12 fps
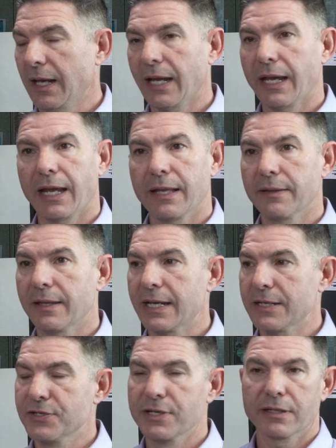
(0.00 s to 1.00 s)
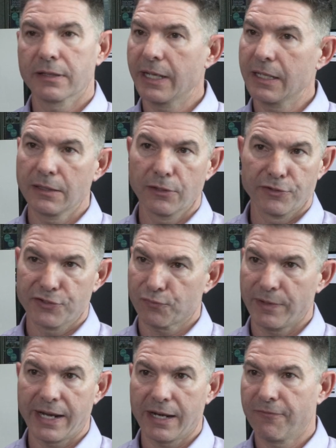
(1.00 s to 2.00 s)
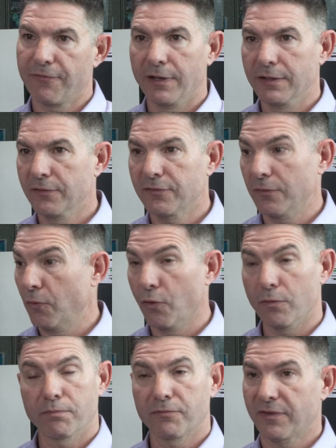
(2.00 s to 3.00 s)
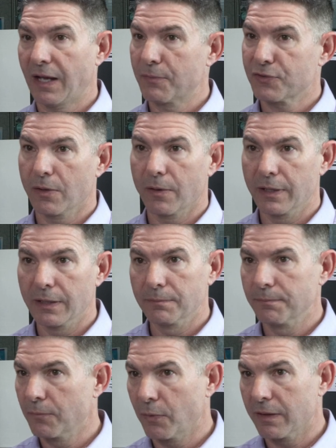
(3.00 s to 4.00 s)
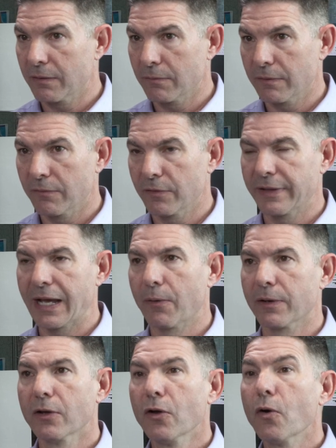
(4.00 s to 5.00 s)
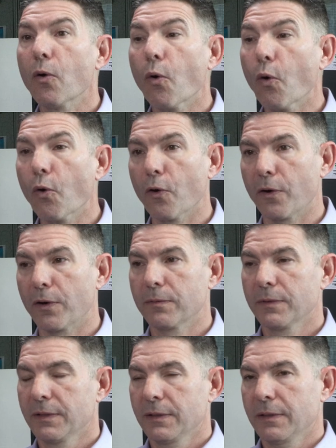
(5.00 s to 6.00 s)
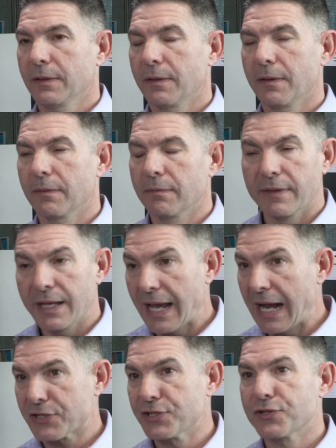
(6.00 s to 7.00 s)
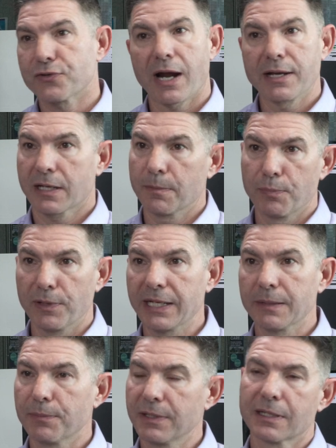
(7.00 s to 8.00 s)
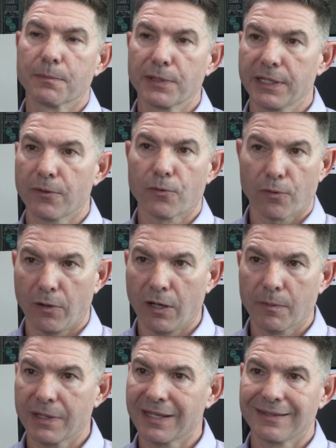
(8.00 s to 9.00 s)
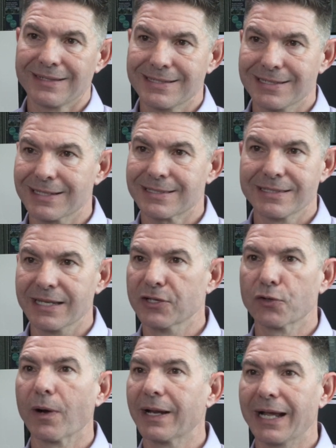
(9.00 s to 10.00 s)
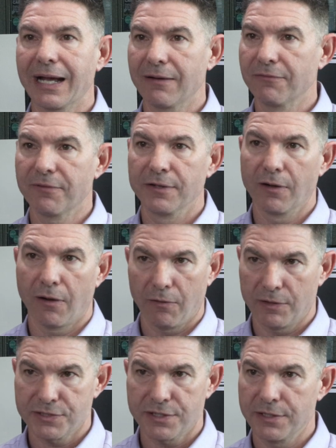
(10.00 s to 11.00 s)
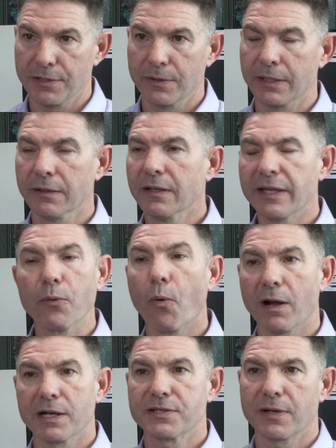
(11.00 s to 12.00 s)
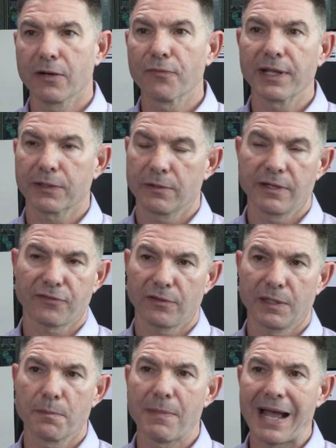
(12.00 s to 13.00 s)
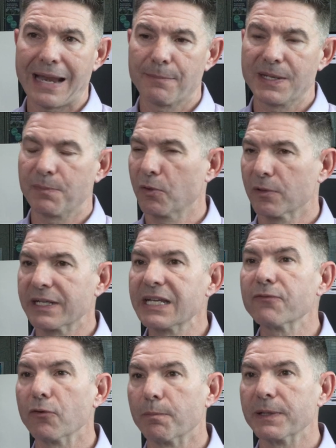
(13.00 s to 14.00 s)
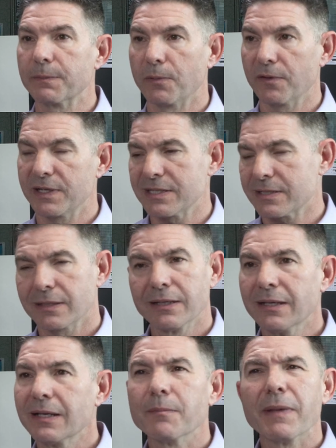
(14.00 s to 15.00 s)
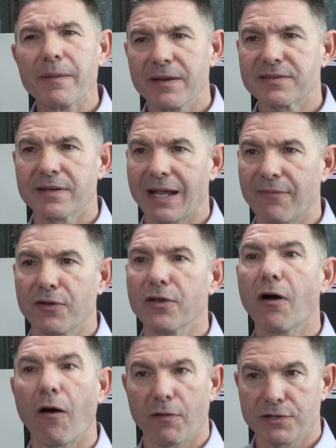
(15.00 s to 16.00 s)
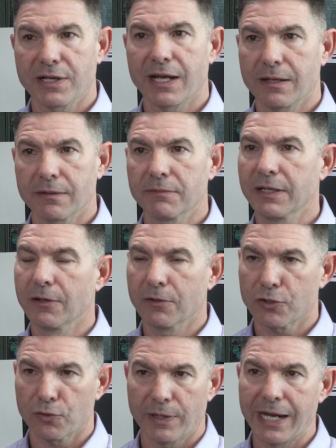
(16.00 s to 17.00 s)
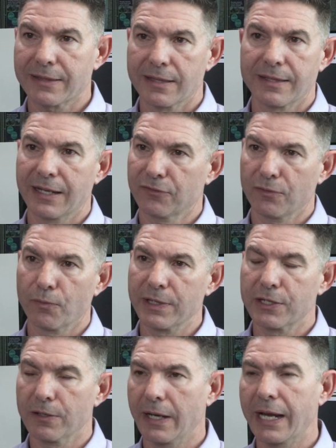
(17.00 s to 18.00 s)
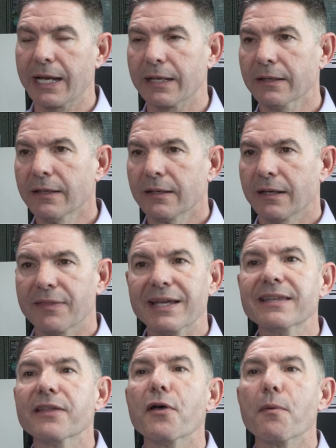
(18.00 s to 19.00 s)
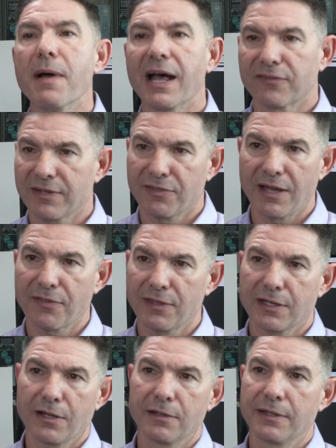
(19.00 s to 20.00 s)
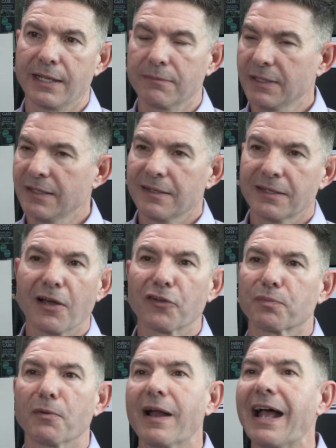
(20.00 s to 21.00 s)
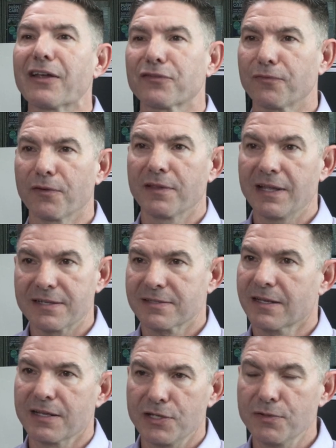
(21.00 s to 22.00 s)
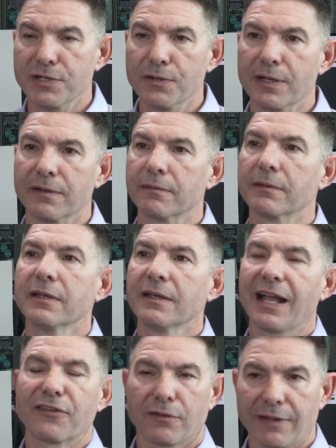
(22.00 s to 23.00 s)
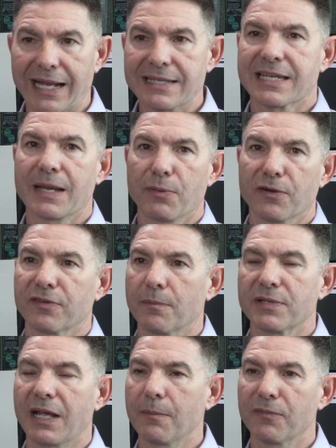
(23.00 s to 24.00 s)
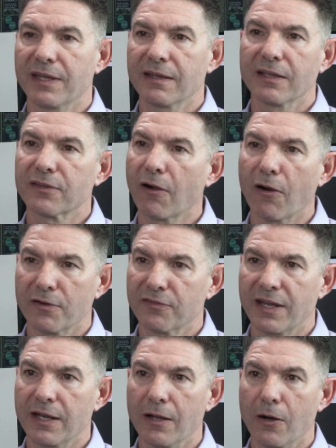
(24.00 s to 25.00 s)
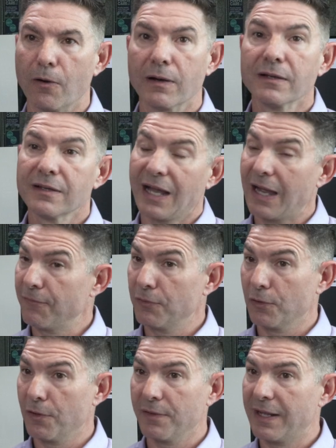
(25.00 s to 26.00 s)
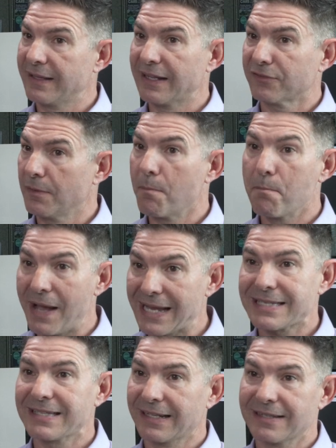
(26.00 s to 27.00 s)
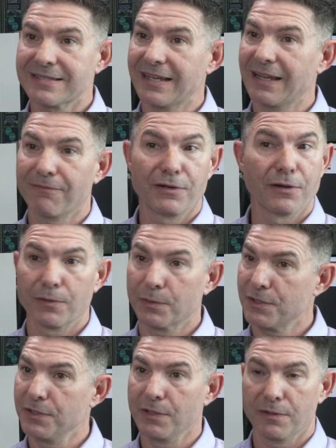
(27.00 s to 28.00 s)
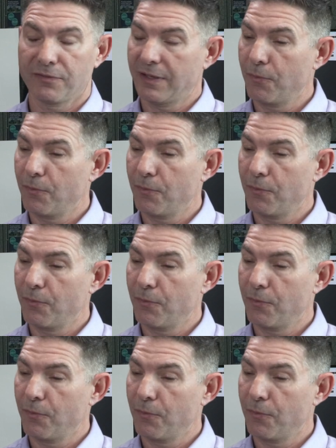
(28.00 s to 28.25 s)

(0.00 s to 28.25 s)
it, and they literally just ran out of funds or stopped showing up. We heard that one. Or they actually tried to complete it, but completed it wrong because they just didn't quite have the knowledge to do it. They wanted to. I don't think they're necessarily bad people or evil people. Maybe they just didn't have the knowledge how to, create the things that we create. And they did their best. They thought they could. Customer asked for this, can you do it? And as a landscaper, sometimes it's hard to say no. I've learned that that's the best thing to say if you don't know what you're doing. Say,